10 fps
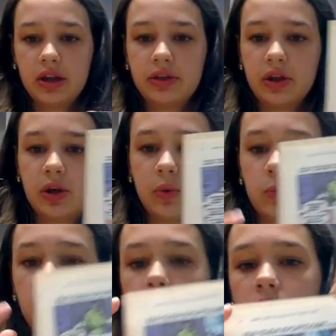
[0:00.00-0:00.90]
The
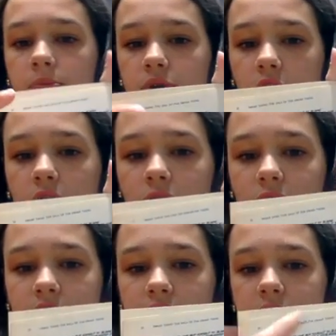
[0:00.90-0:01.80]
warm
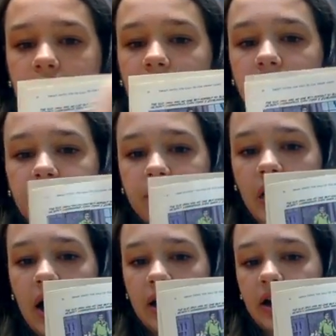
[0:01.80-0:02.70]
tones and the
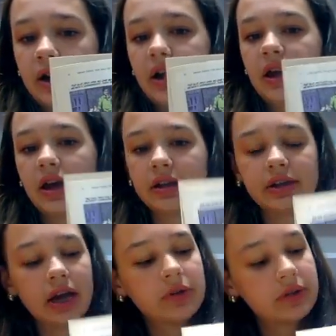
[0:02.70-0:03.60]
fire
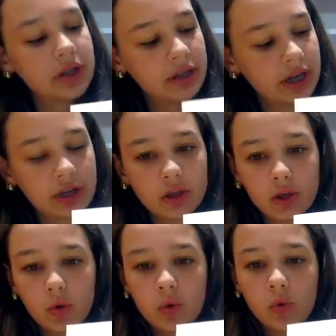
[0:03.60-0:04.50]
down to, like,
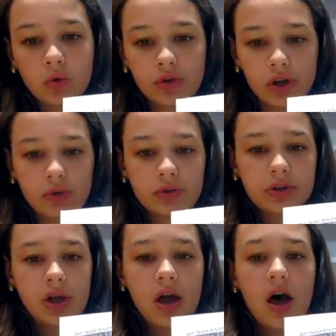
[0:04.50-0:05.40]
the cool
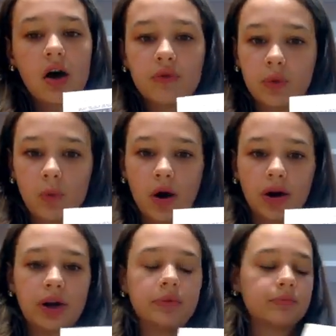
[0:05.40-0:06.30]
tones of the
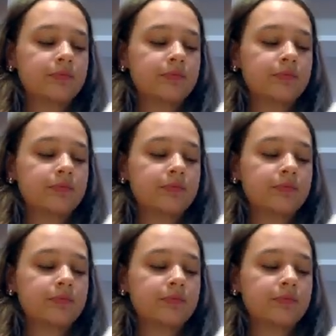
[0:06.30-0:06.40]
water.